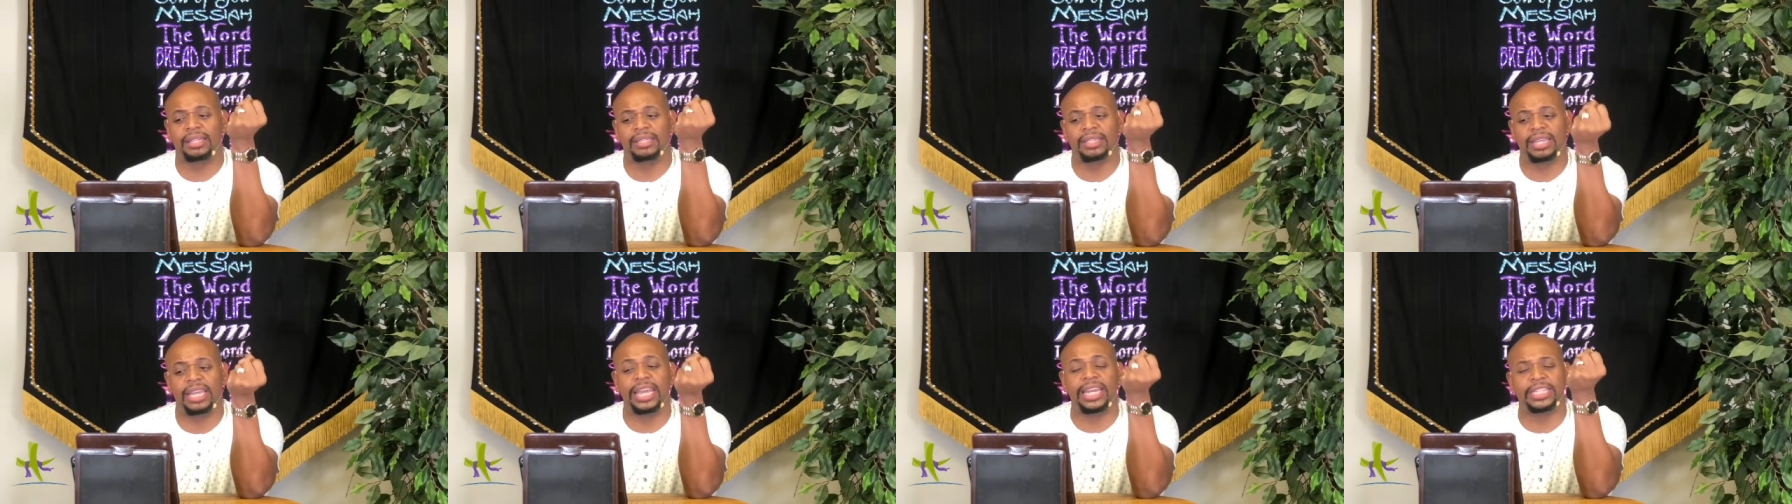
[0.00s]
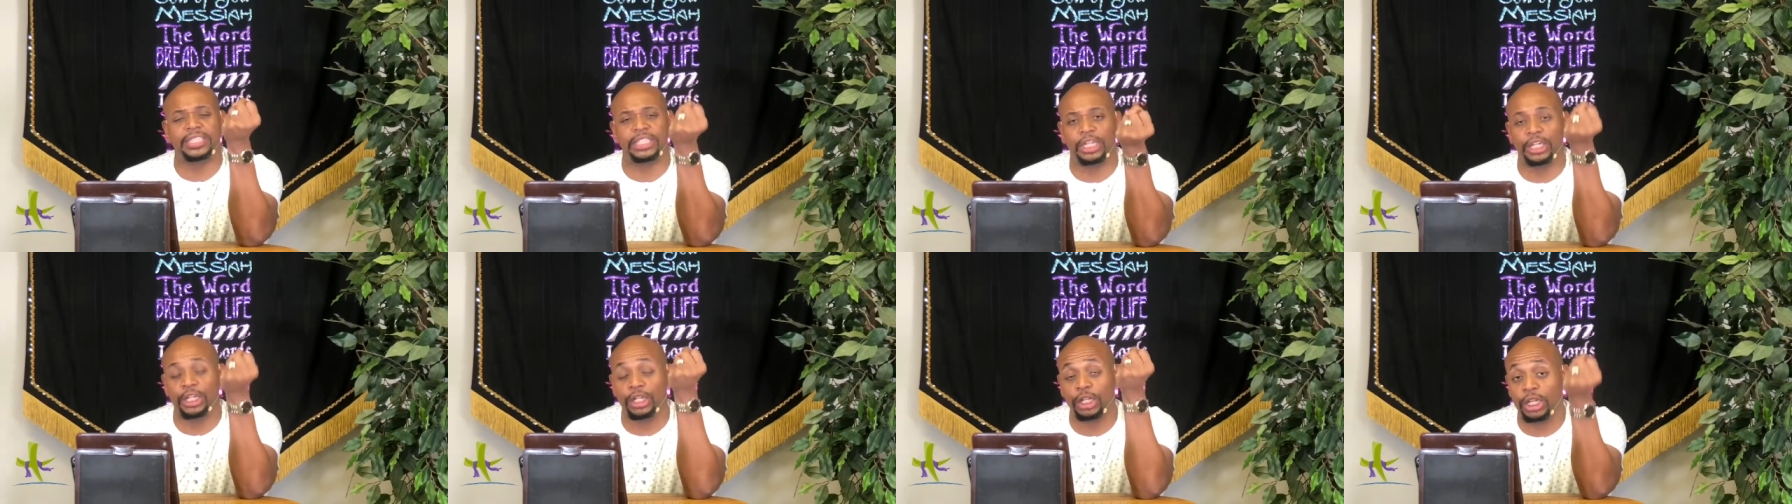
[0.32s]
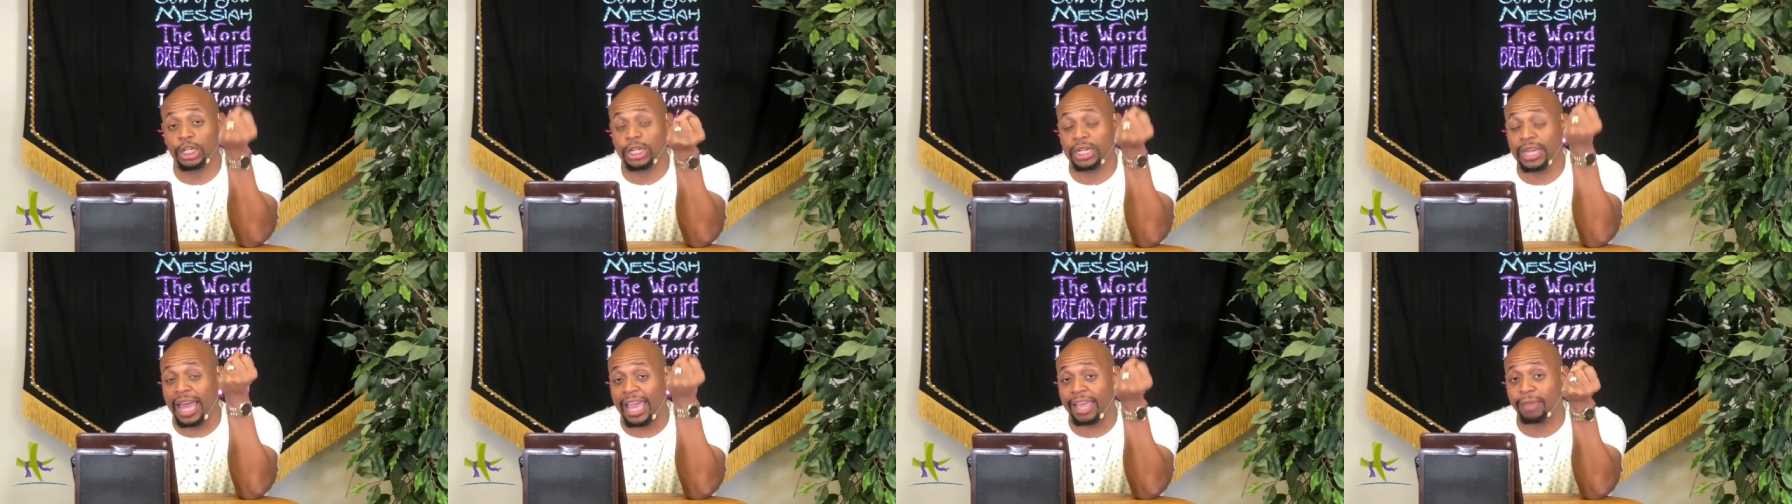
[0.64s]
It didn't
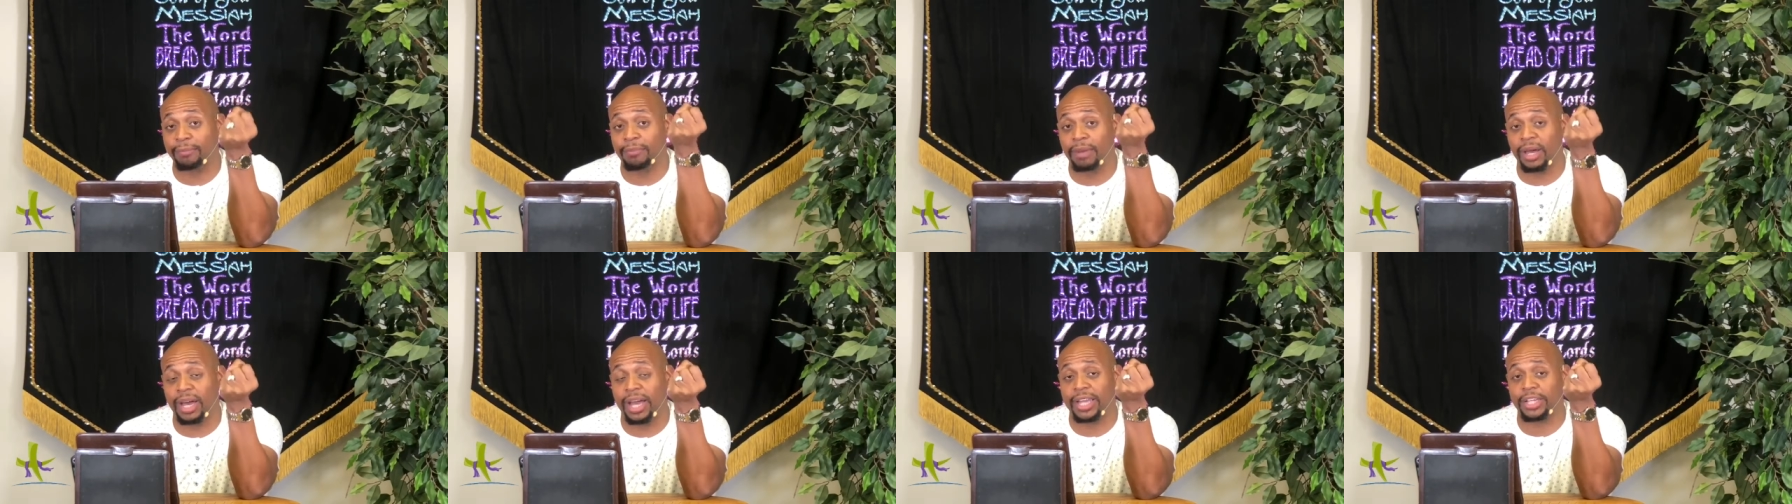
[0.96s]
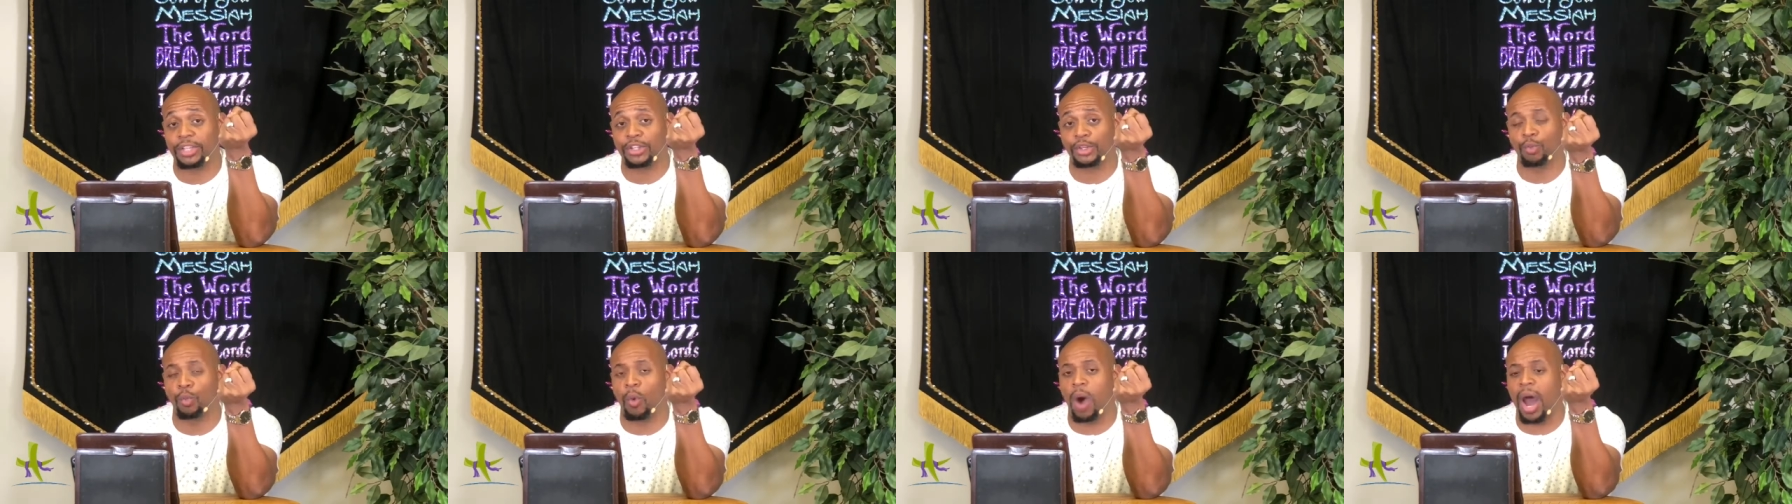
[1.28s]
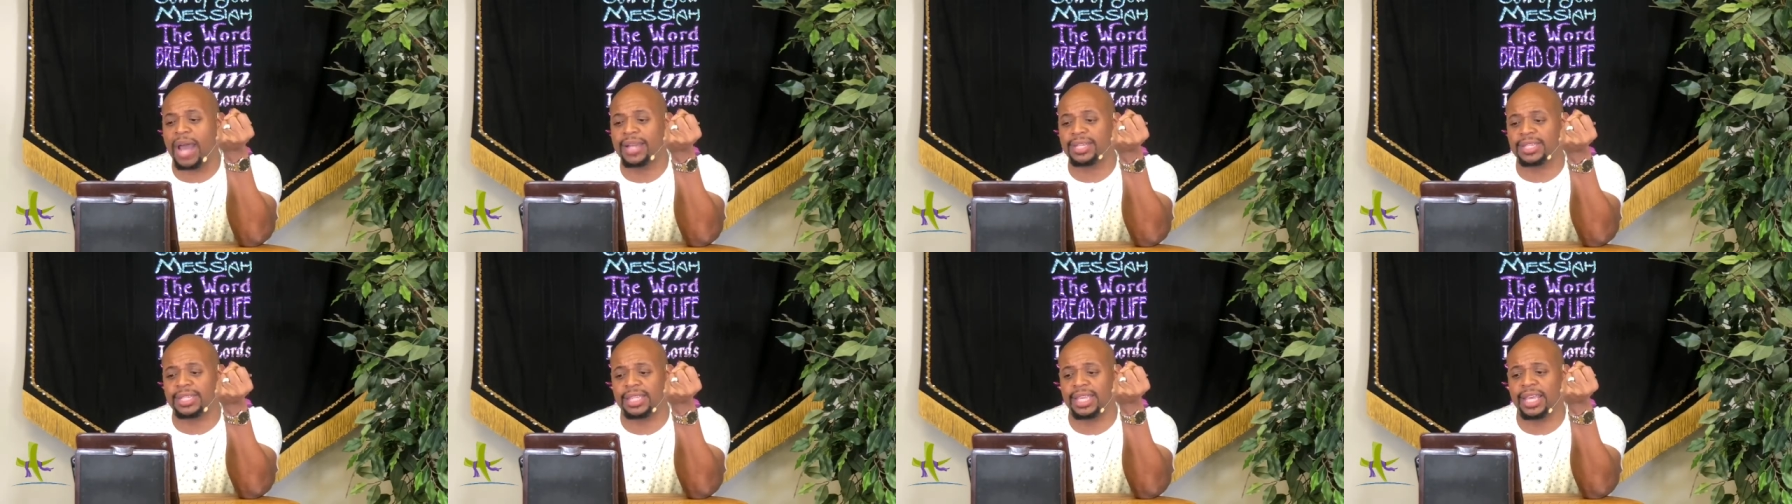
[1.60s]
look like much.
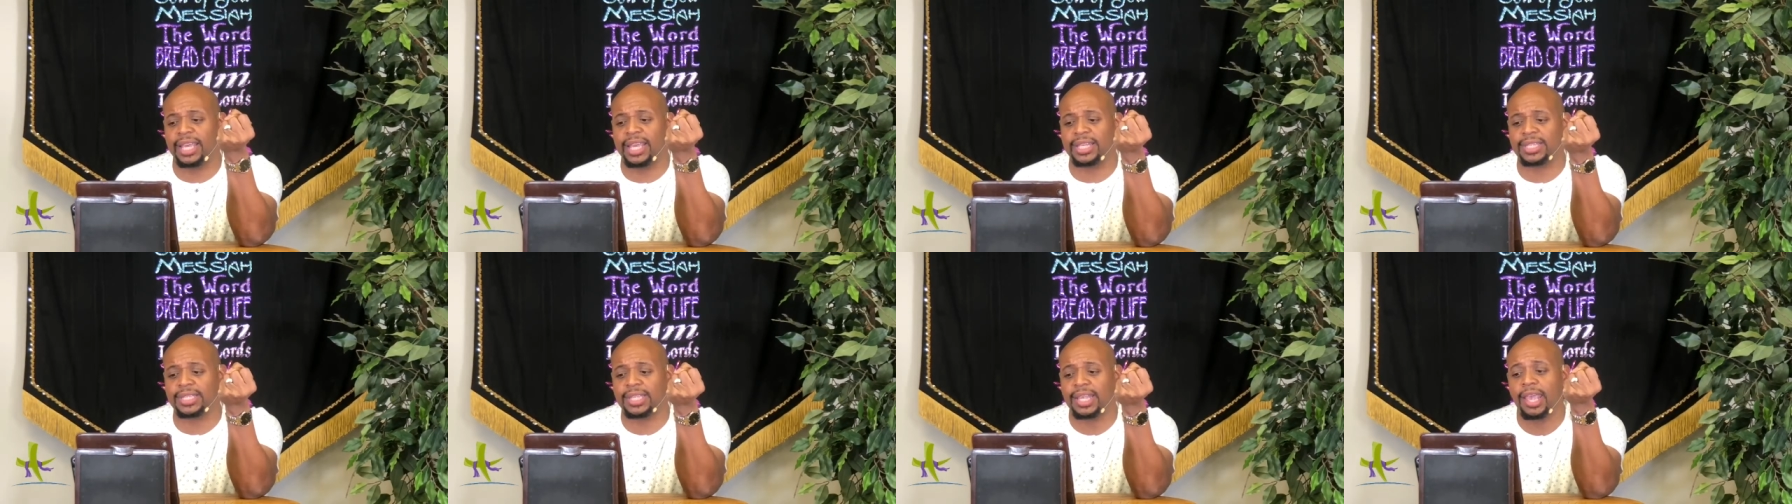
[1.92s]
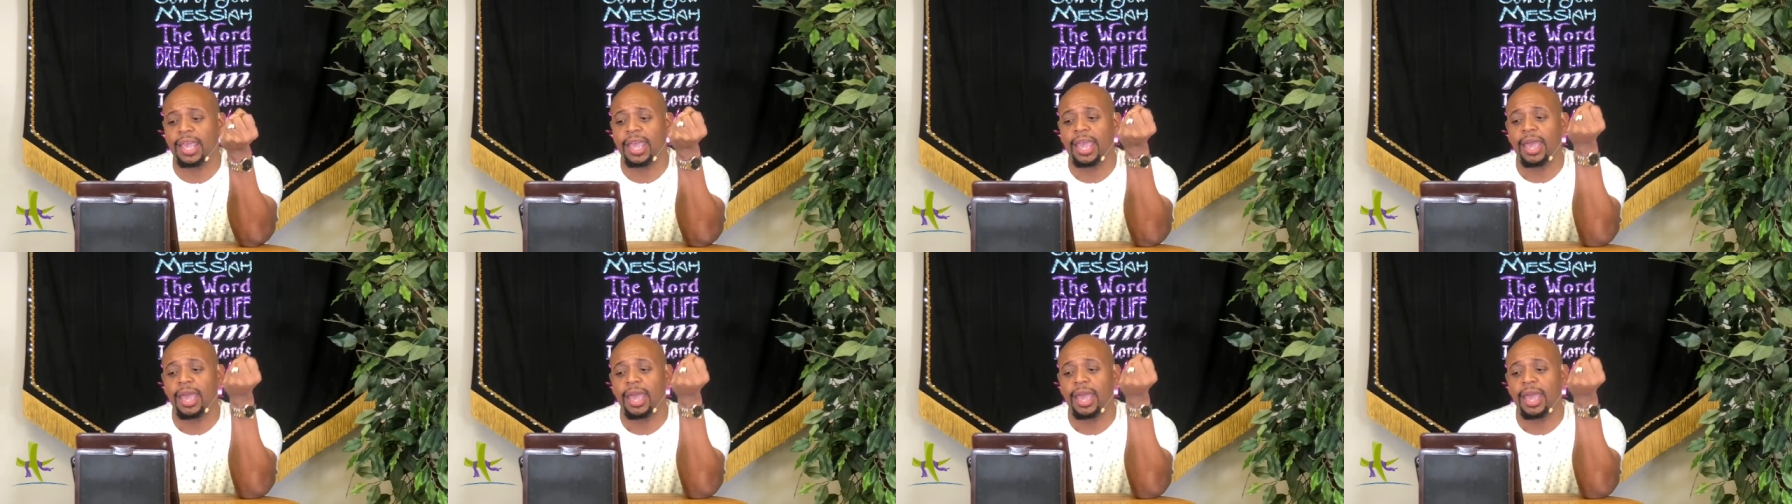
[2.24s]
Watch this,